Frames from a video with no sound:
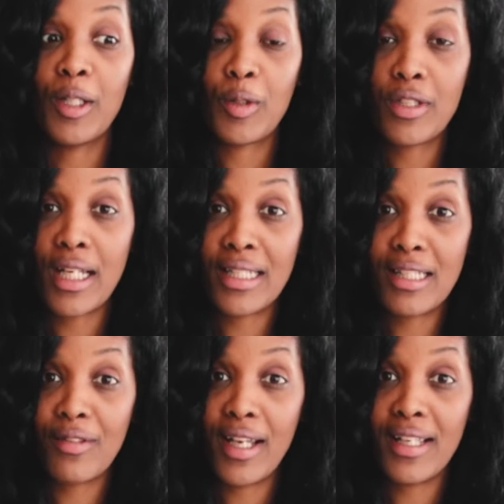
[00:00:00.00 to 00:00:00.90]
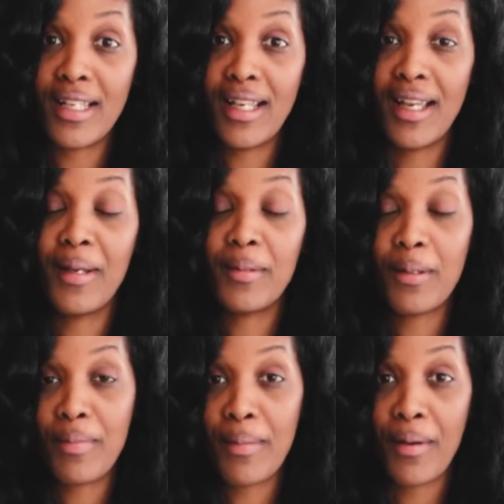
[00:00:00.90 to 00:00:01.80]
satisfy the
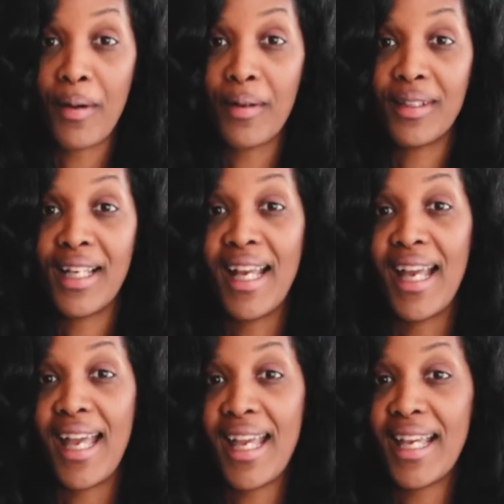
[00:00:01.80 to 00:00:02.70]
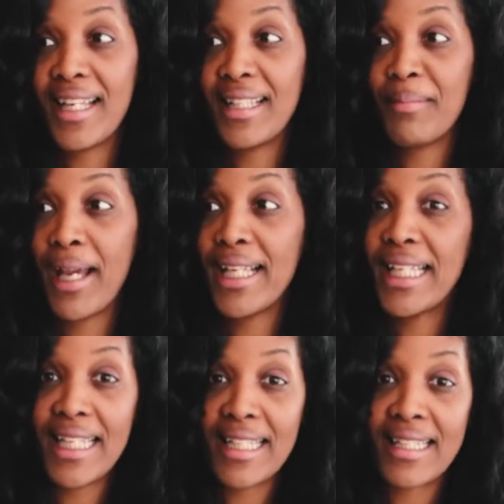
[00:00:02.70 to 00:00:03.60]
people and my
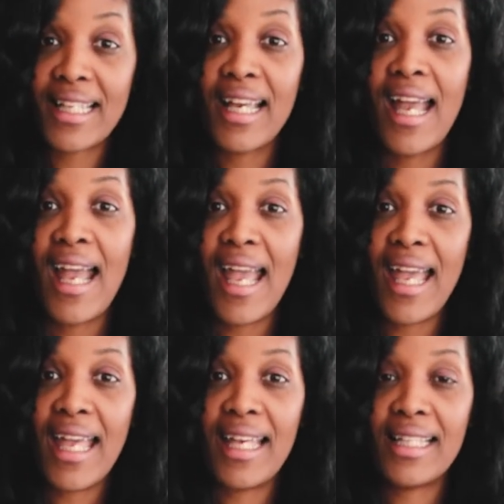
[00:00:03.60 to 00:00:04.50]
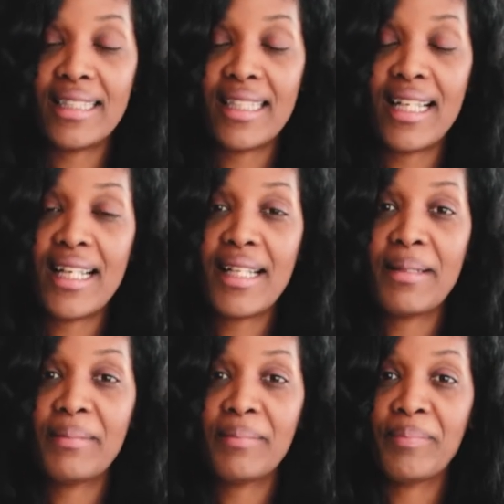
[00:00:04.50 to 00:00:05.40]
kids,
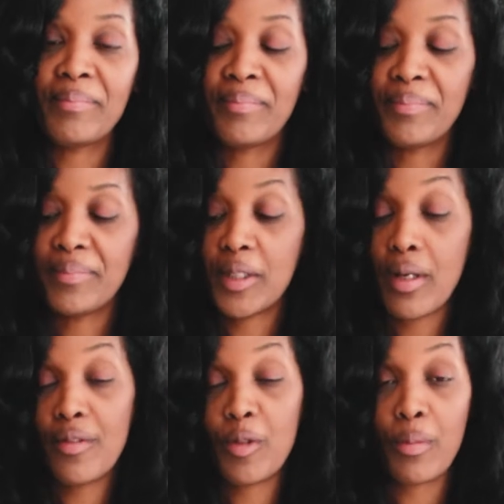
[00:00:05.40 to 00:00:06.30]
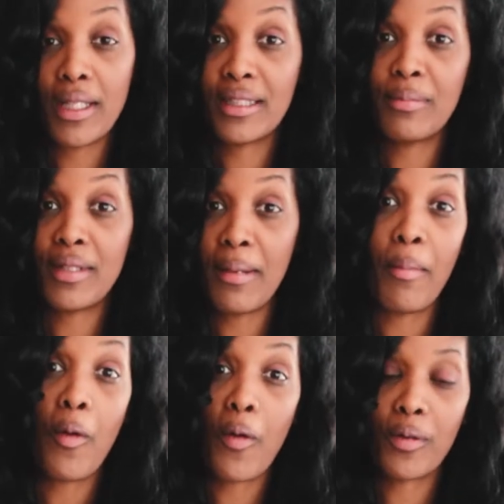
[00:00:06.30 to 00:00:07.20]
and so I have to make sometime
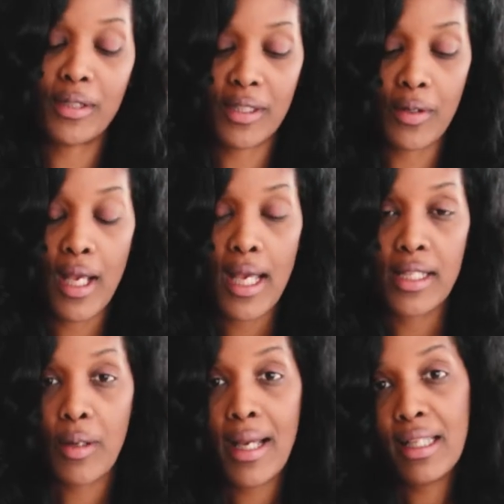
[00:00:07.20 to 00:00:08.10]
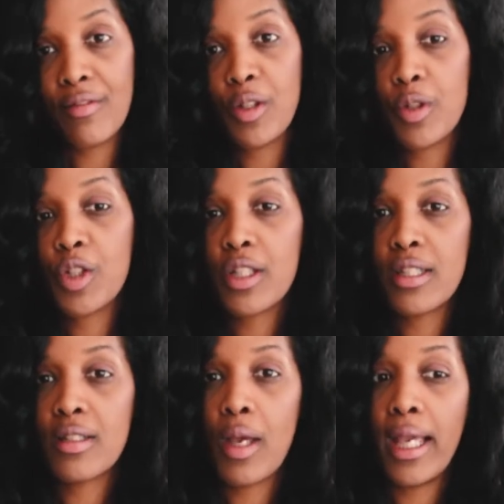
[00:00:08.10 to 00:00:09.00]
more. So I give you
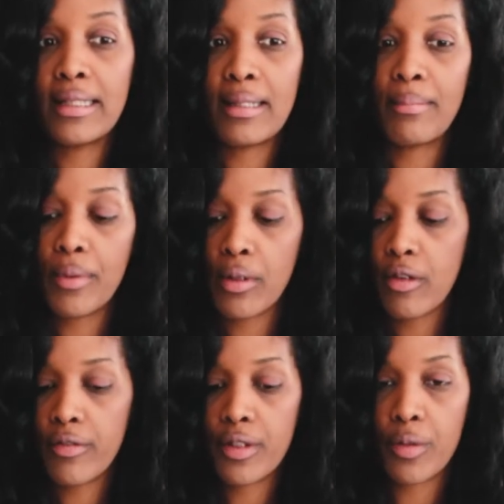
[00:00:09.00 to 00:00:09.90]
just example of the